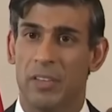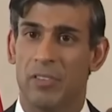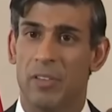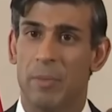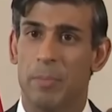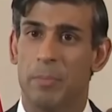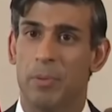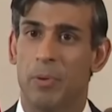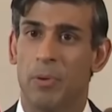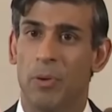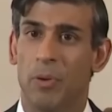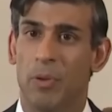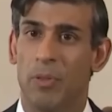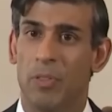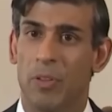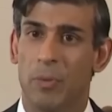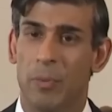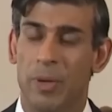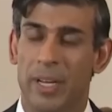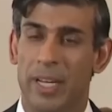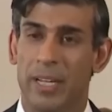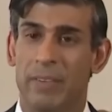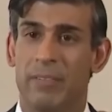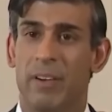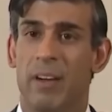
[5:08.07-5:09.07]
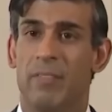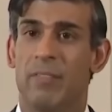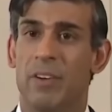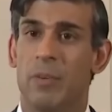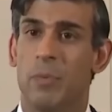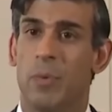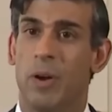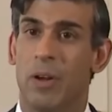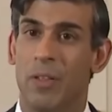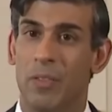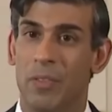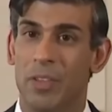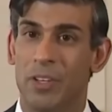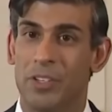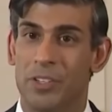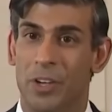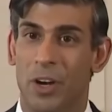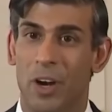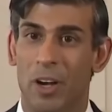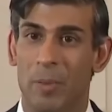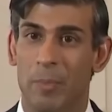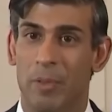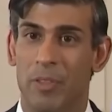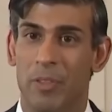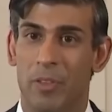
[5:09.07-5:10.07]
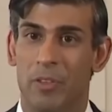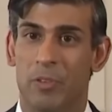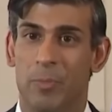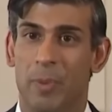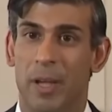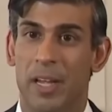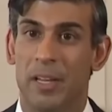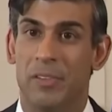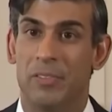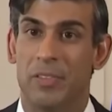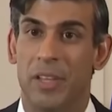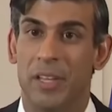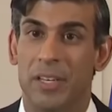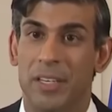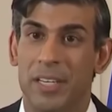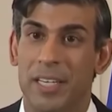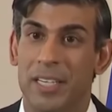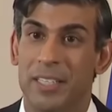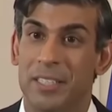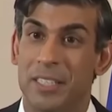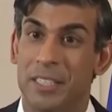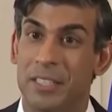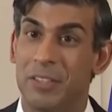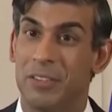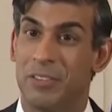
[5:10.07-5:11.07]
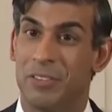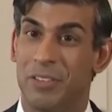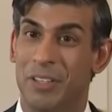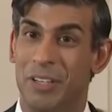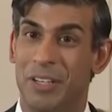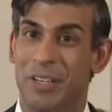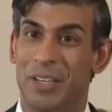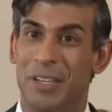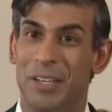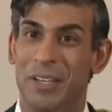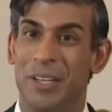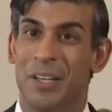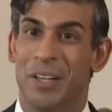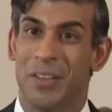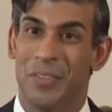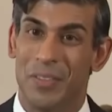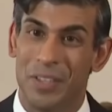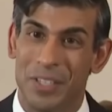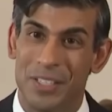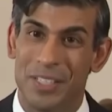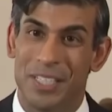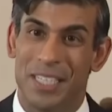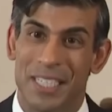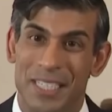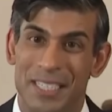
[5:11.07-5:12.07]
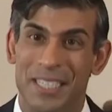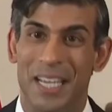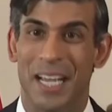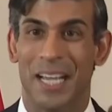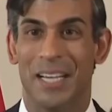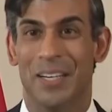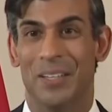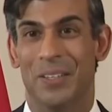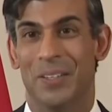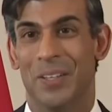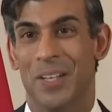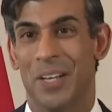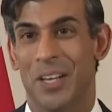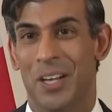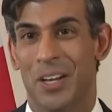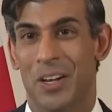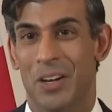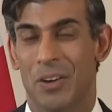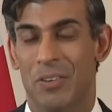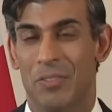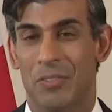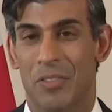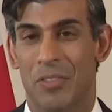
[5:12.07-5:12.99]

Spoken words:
control while sticking to the EU's original requirements.